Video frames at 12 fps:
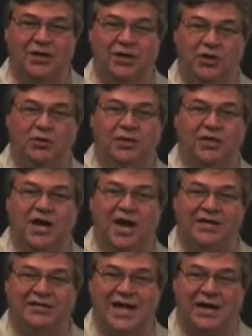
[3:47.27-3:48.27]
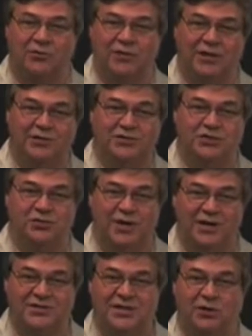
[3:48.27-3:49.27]
You can contact Rails to
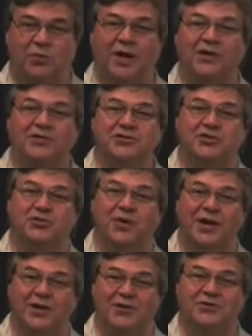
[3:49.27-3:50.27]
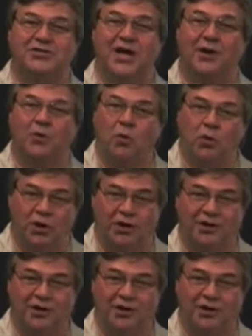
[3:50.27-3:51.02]
Trails at railstotrails.org.